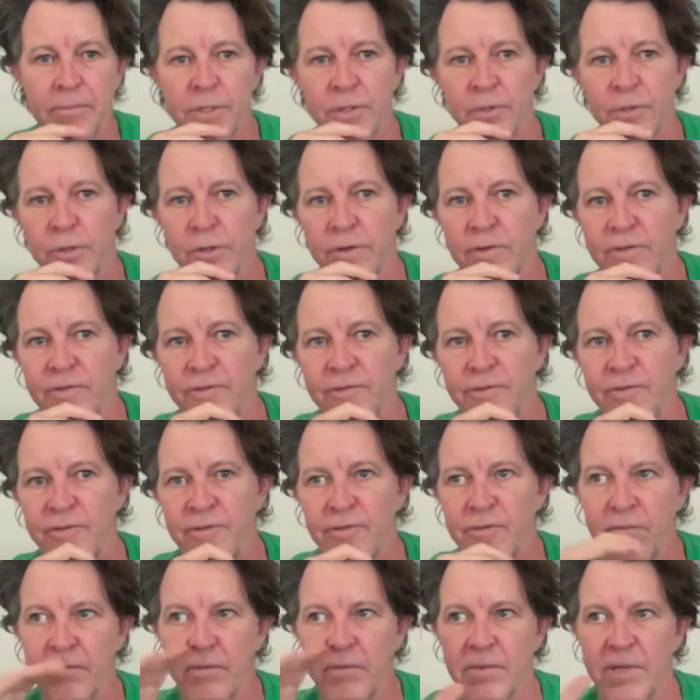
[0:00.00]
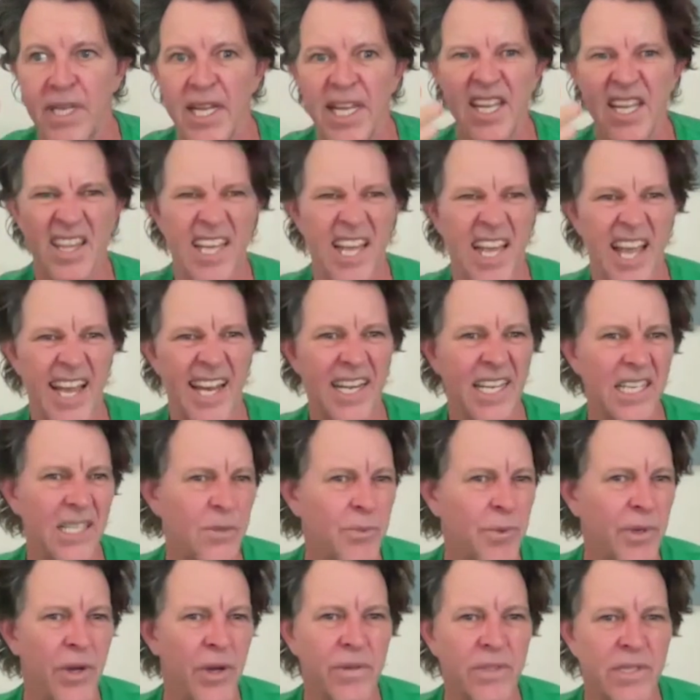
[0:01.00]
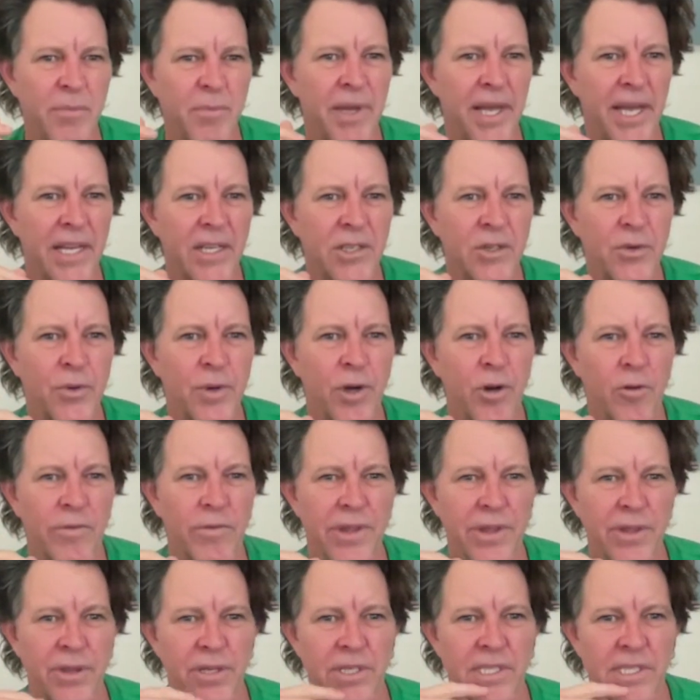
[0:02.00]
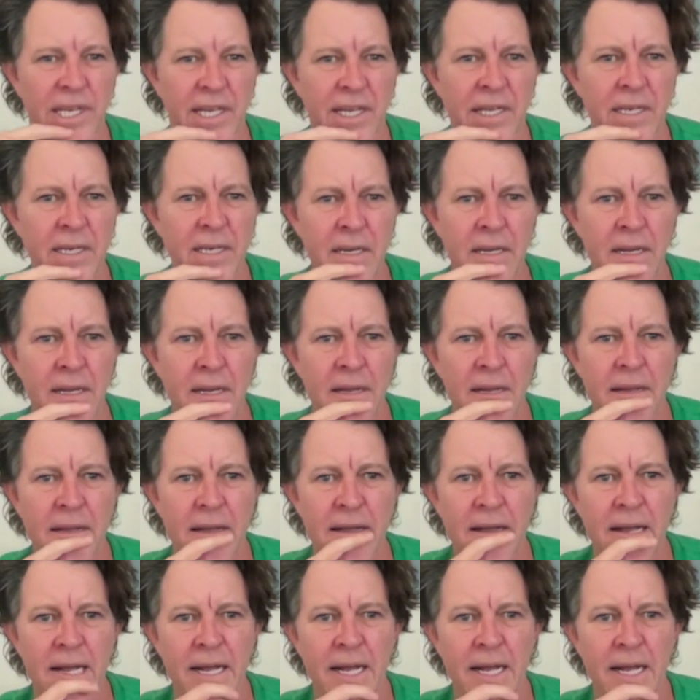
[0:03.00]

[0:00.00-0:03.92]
Sort of in the 80s when I was about 12 or 13. Yep.